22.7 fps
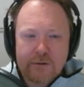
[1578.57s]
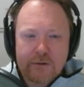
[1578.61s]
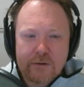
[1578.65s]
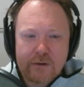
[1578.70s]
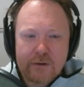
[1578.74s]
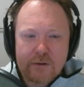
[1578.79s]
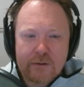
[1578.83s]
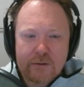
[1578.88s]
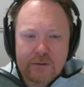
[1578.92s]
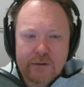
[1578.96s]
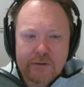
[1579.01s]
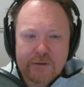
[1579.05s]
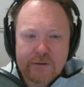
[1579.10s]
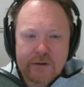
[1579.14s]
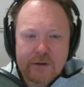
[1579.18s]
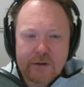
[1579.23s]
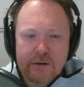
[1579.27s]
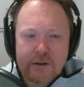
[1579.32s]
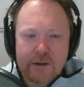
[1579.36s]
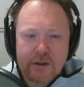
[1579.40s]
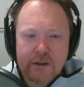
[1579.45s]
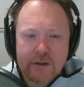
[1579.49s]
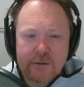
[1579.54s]
So let's
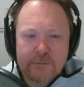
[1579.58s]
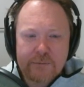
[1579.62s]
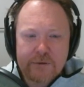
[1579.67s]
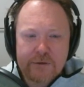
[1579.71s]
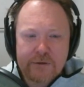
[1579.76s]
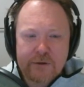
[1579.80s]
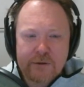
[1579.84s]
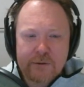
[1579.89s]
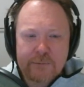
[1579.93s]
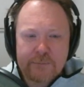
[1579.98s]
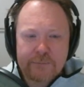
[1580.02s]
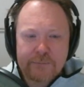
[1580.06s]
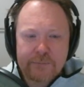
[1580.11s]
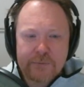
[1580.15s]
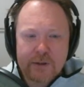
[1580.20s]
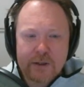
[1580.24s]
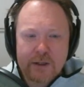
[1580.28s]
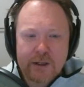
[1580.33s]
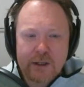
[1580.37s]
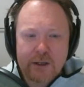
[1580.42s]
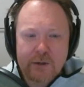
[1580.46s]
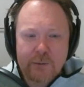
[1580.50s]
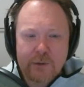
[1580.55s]
go here. So
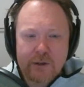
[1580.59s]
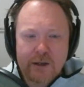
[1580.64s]
here